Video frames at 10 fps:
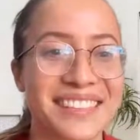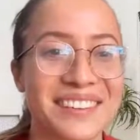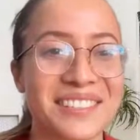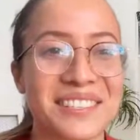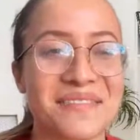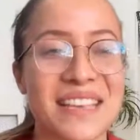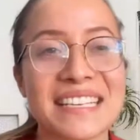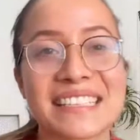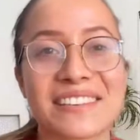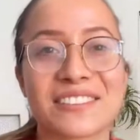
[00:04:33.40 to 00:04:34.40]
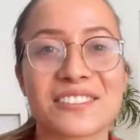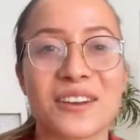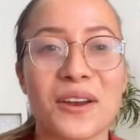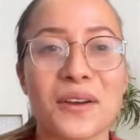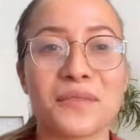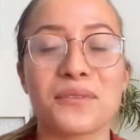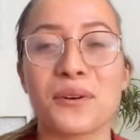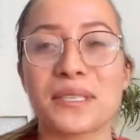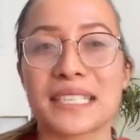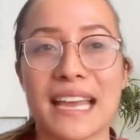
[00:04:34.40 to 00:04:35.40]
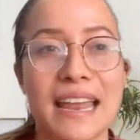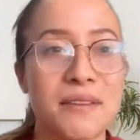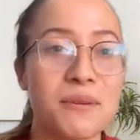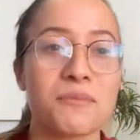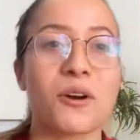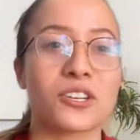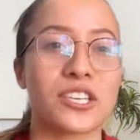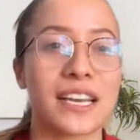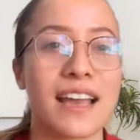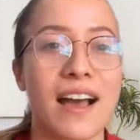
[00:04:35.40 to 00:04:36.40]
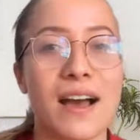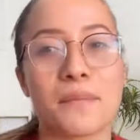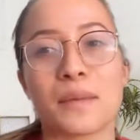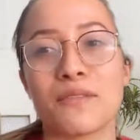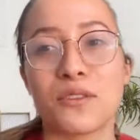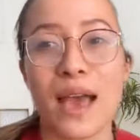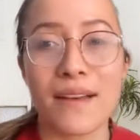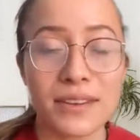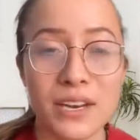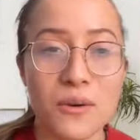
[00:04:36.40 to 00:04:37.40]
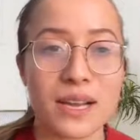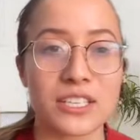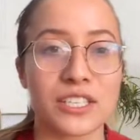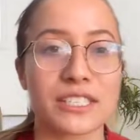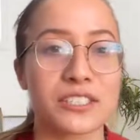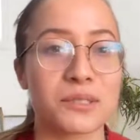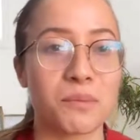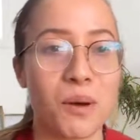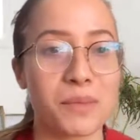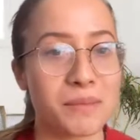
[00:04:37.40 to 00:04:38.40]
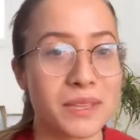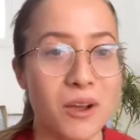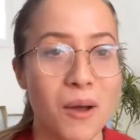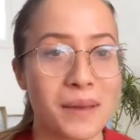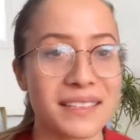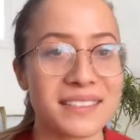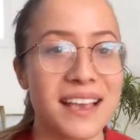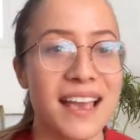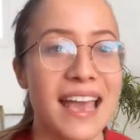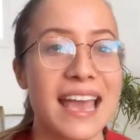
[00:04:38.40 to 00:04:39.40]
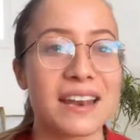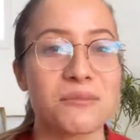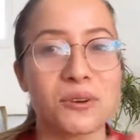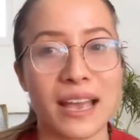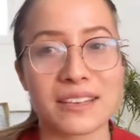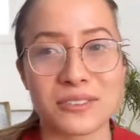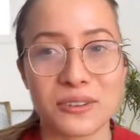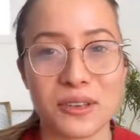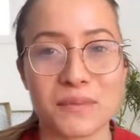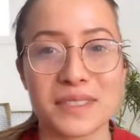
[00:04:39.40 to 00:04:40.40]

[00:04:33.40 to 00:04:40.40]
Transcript: Awesome. Thanks, Neil. So to anyone watching, if you have any questions, just pop them in the comments and we'll get to them.